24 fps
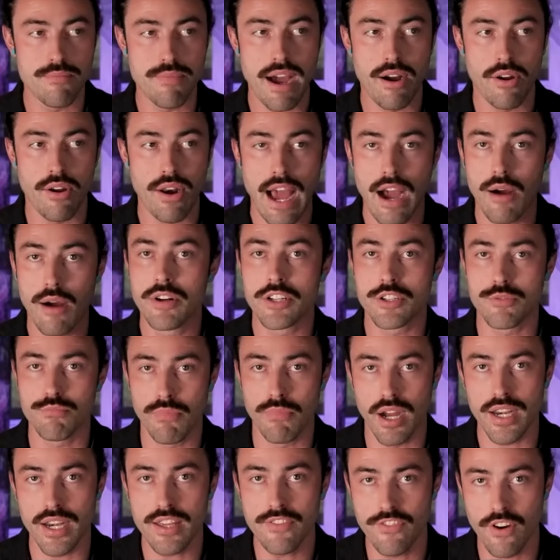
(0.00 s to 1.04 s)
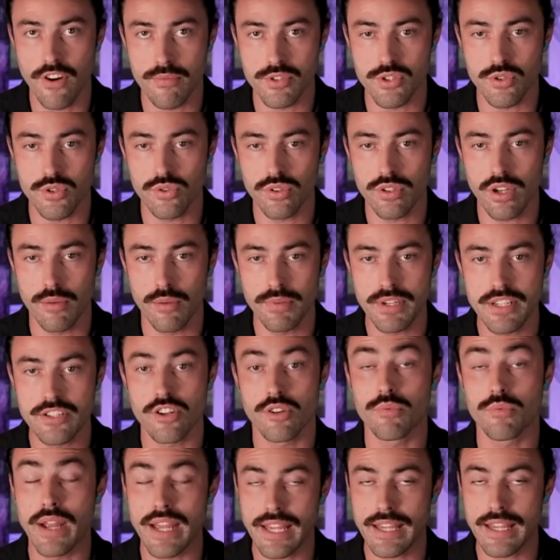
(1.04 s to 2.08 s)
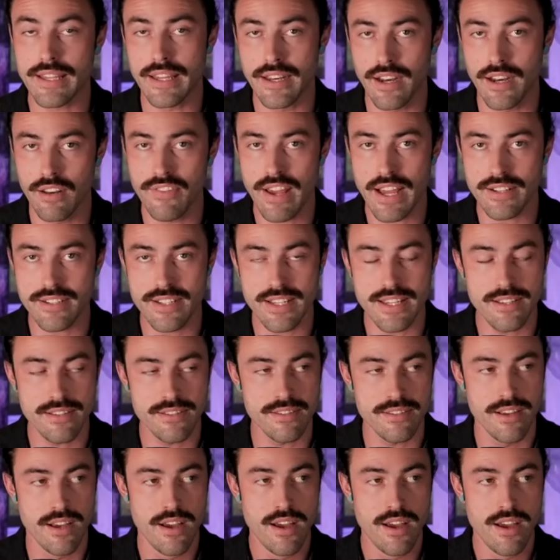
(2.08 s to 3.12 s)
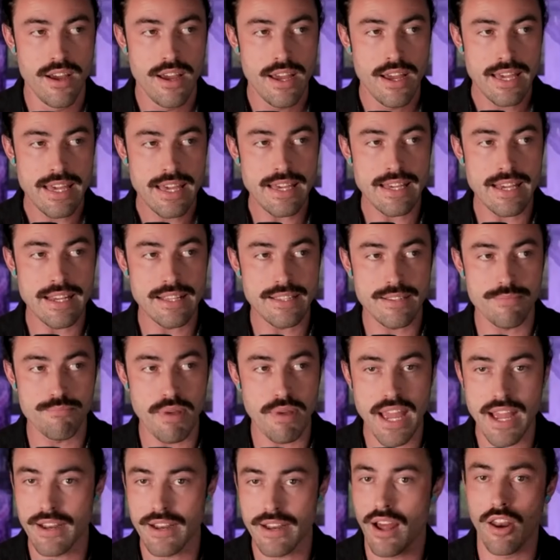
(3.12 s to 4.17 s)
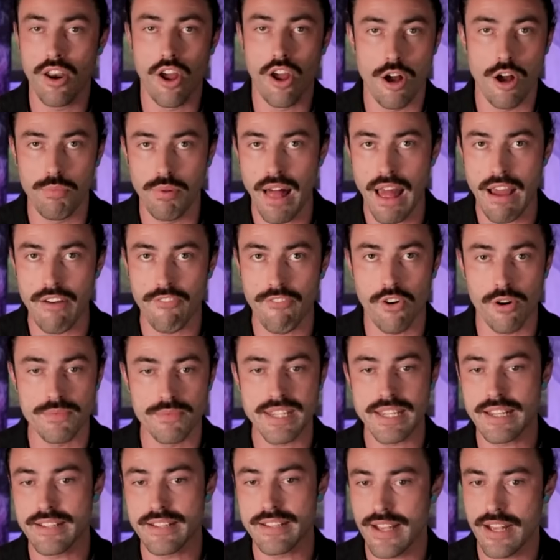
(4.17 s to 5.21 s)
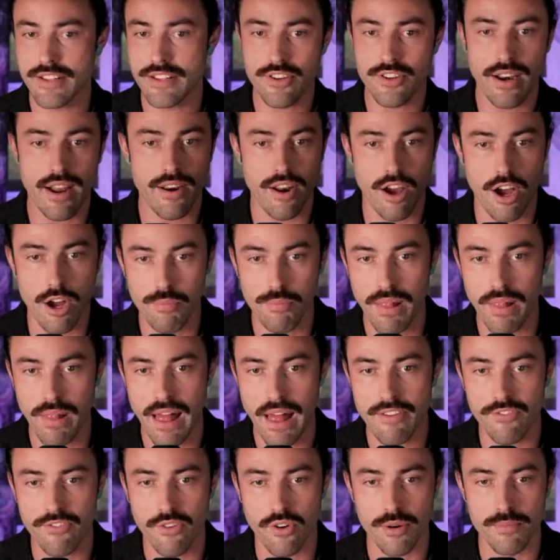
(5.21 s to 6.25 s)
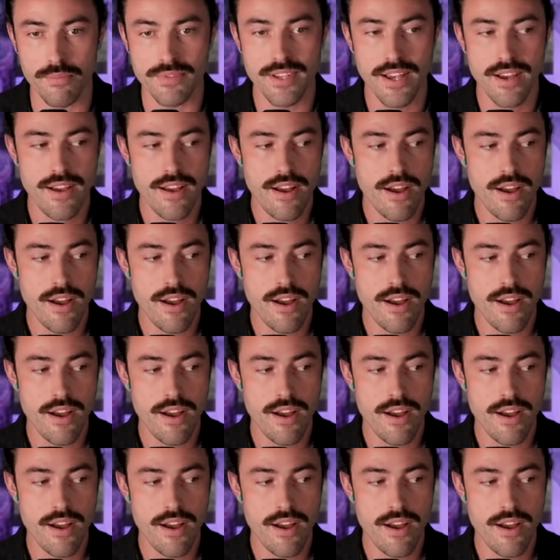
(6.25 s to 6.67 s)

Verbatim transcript: about how much money pharmaceutical companies are raking in on vaccines, he gets banned on all platforms. He gets censored on all platforms.